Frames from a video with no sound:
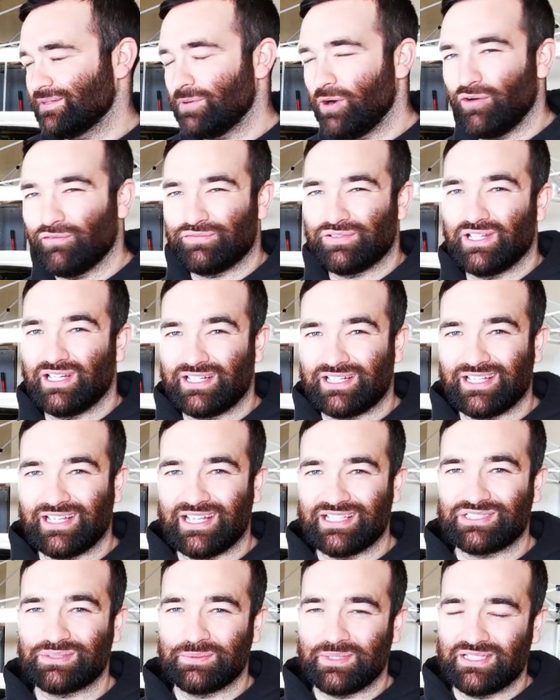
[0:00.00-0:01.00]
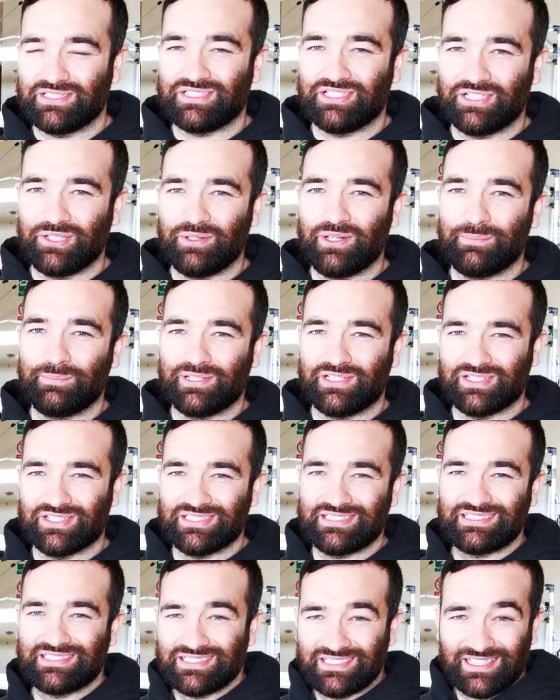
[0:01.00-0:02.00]
Hopefully I can get someone else to do it,
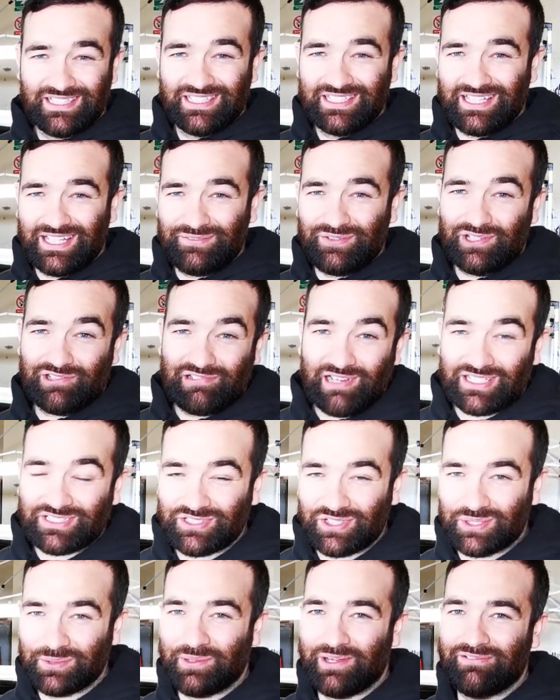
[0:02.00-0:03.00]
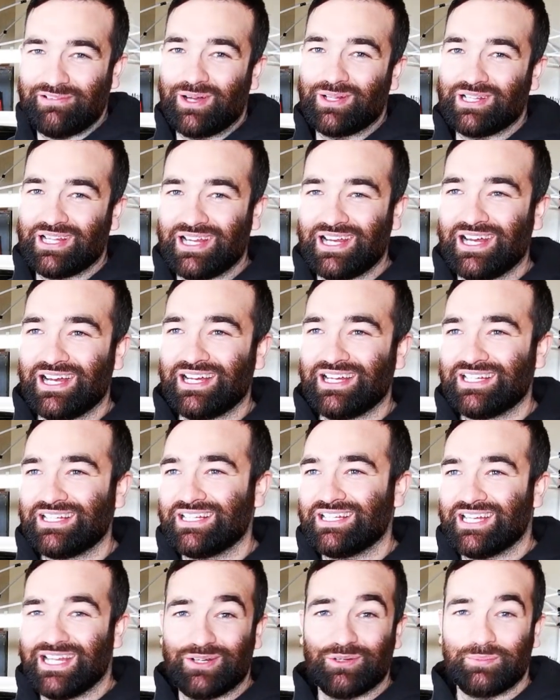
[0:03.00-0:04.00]
because if it cracks all the way around like
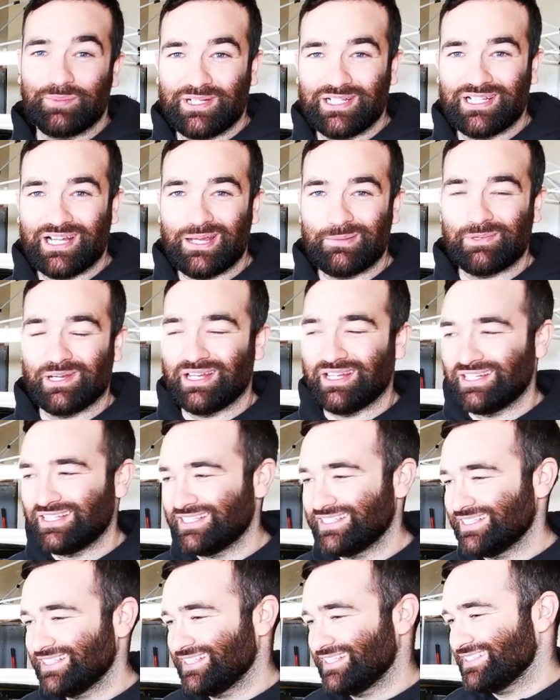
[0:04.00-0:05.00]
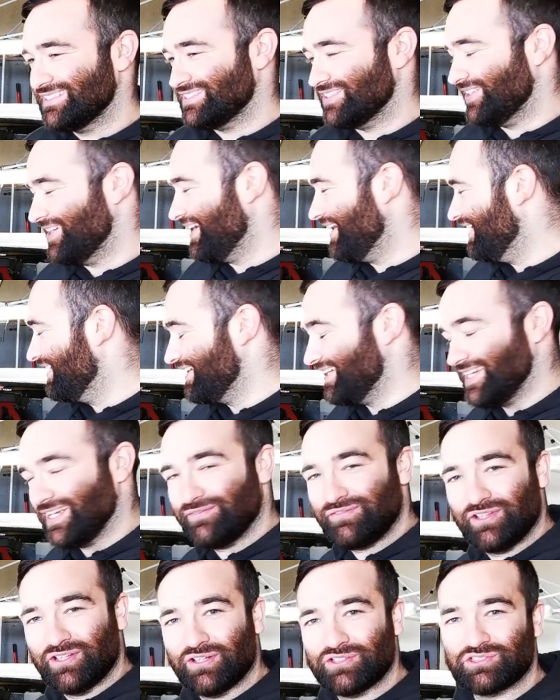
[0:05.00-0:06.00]
that, it will be a nightmare. So yeah,
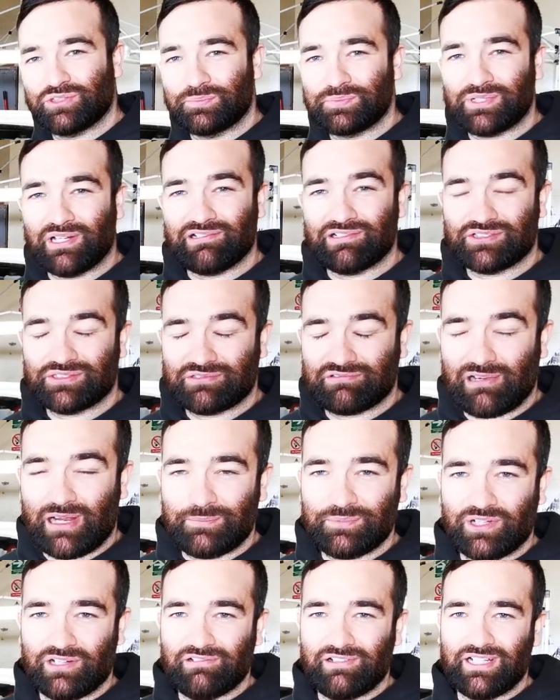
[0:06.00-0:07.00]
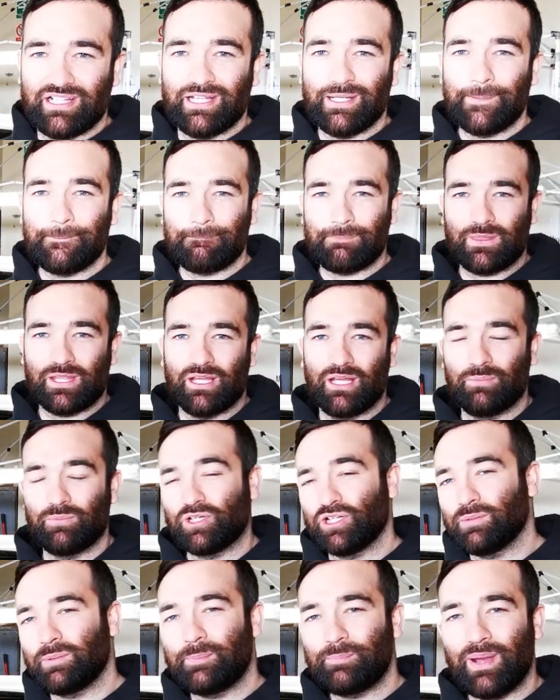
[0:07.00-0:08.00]
if you're not subscribed already, we're
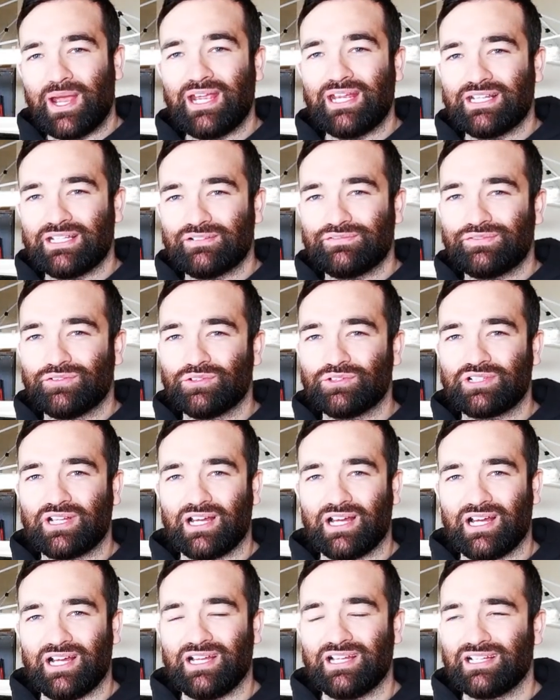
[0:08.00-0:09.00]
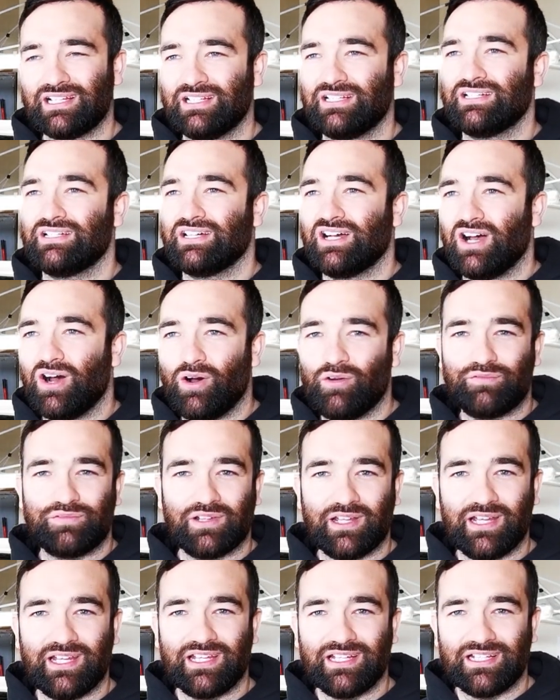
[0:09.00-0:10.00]
going to be painting the full car.
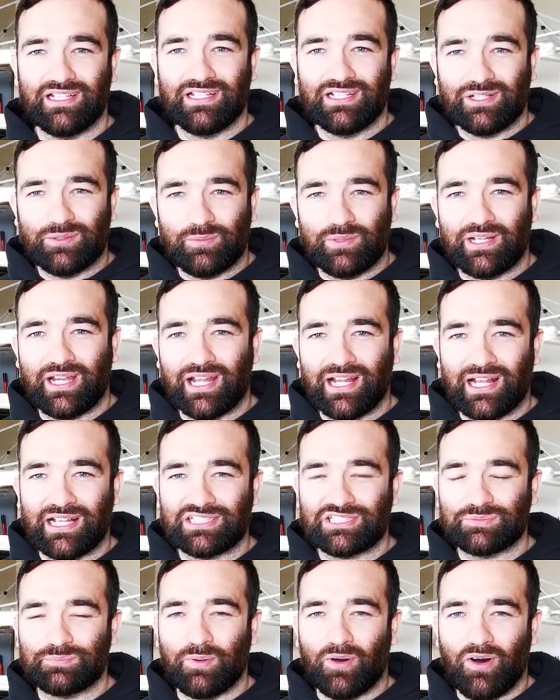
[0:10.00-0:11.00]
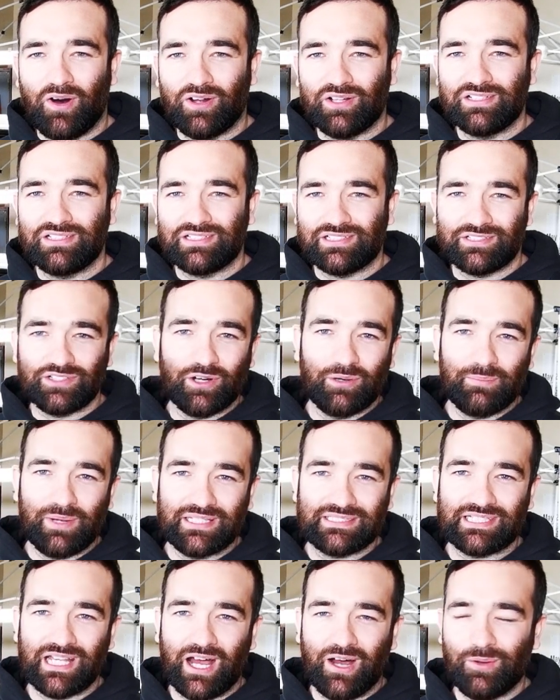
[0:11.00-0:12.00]
Hopefully we get that spot on and don't
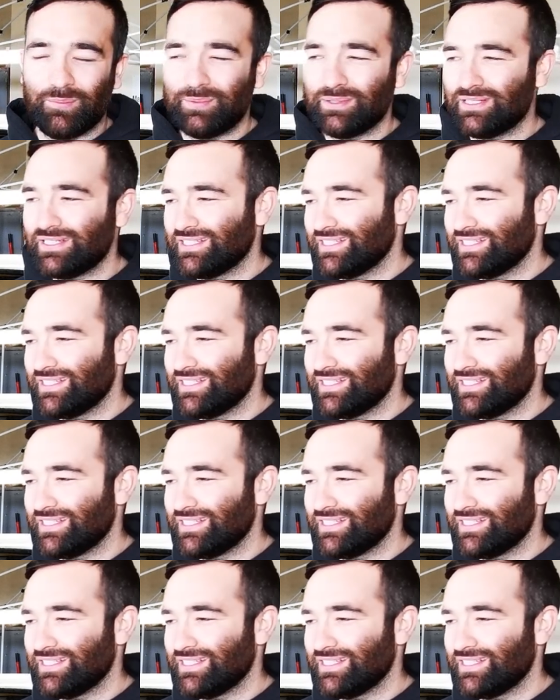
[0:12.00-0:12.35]
mess that up.